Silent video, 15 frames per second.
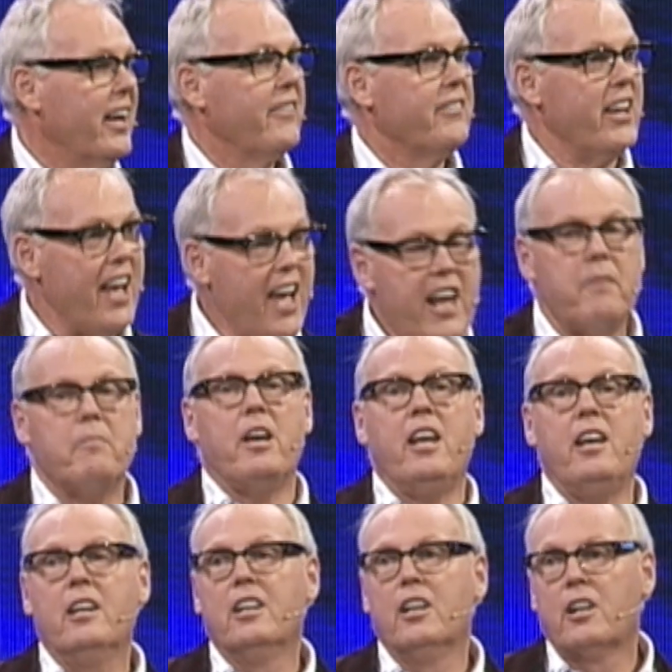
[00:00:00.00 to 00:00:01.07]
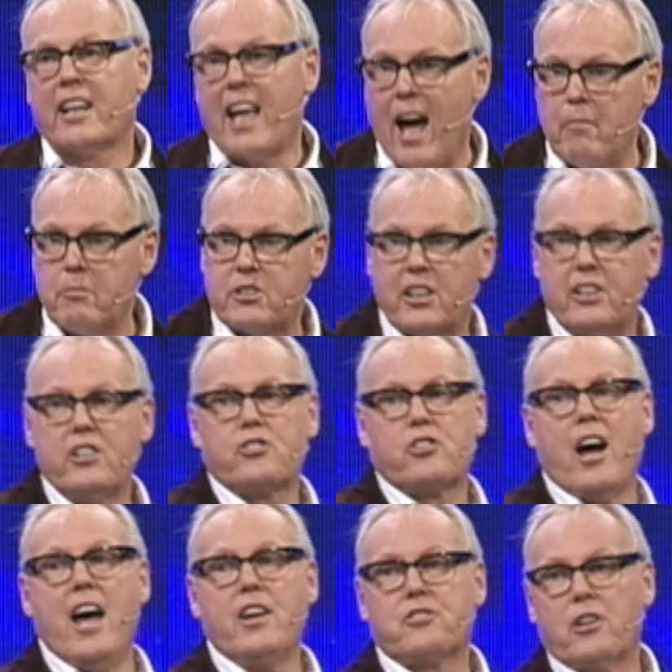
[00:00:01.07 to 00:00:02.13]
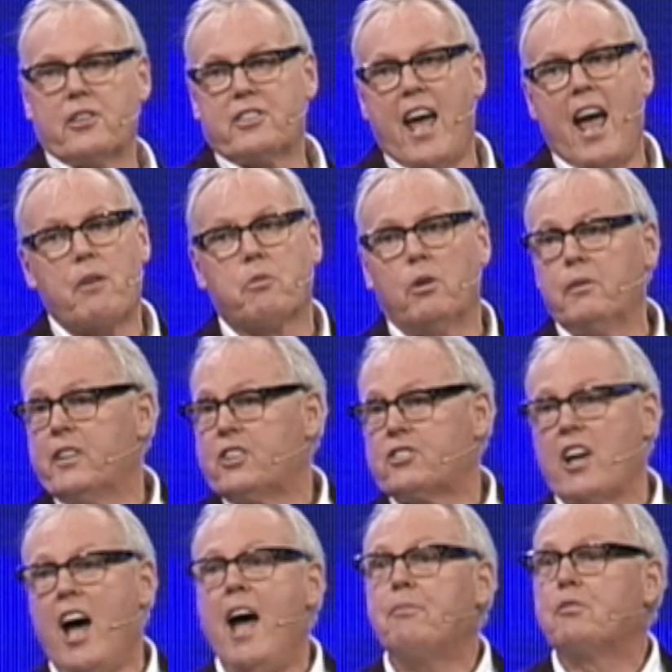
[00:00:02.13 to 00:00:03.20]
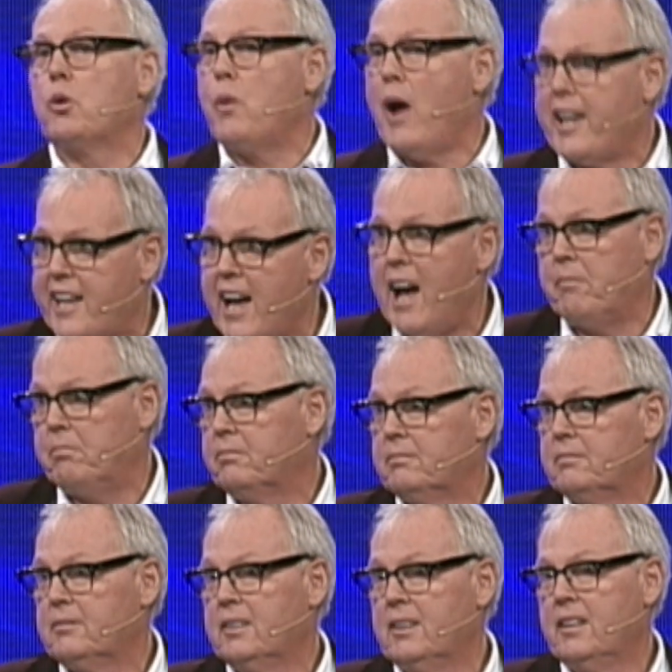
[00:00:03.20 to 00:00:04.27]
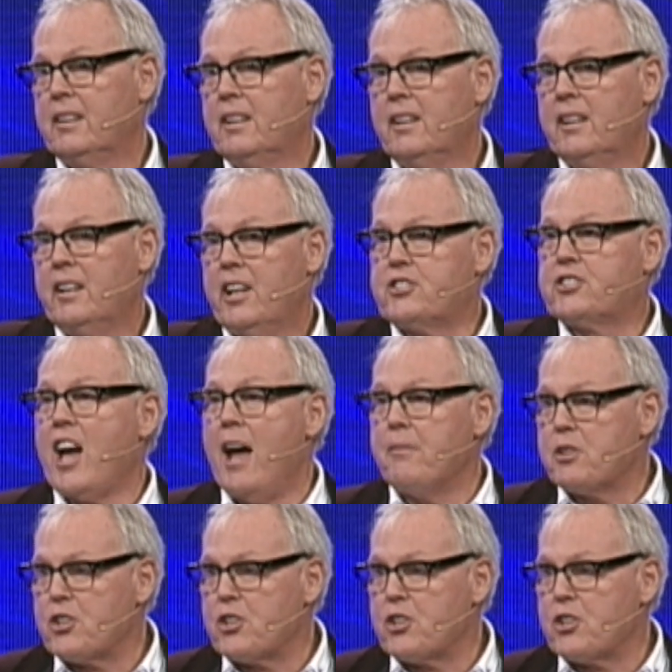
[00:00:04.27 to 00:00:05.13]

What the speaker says: the enemy comes in and tries to attack. Well, it's time to wake up. Yeah. It's time to